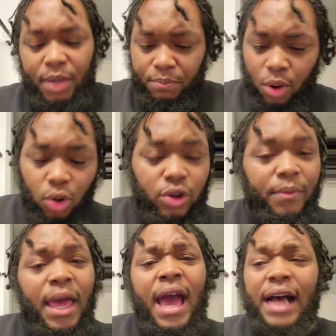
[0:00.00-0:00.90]
He broke
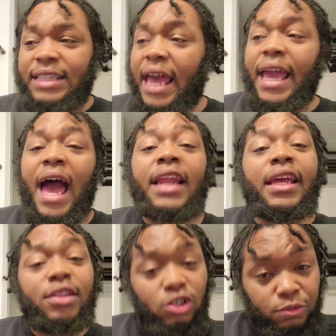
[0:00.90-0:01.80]
him. I said, hey, I
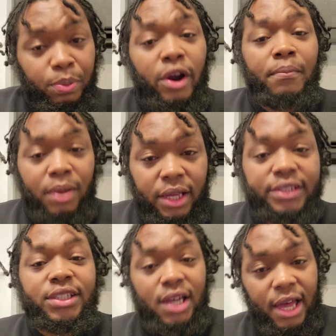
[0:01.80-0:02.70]
need those burger
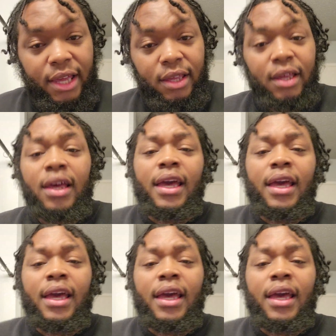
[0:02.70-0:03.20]
buns cut.